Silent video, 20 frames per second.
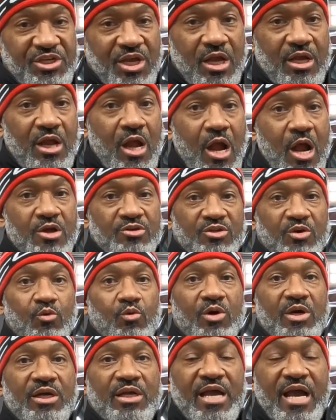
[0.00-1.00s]
our cars and
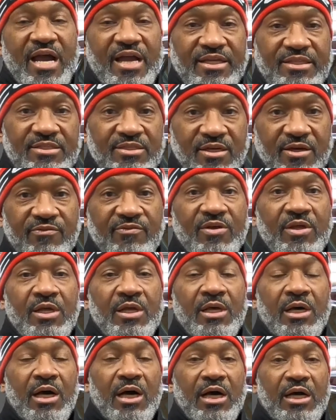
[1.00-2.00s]
what kind of
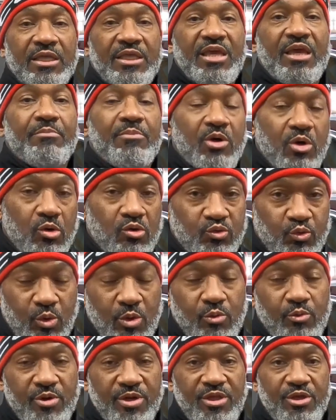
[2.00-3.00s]
uh, chemicals will
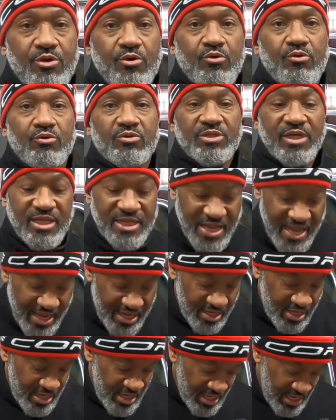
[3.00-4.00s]
we use in that.
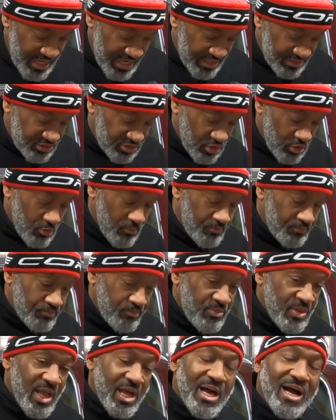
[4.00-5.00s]
And so
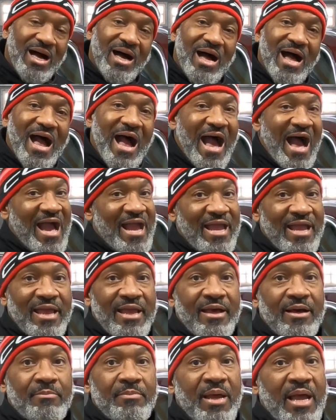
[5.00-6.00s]
uh, I
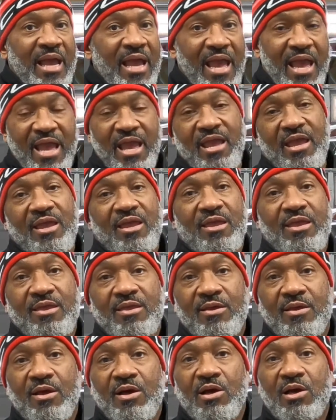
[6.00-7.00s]
am a,
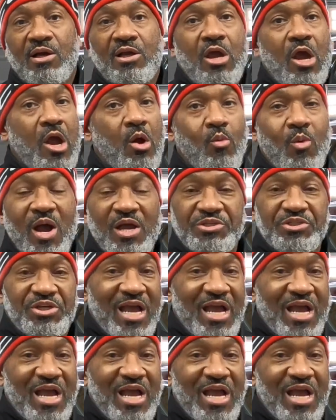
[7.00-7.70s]
a car wash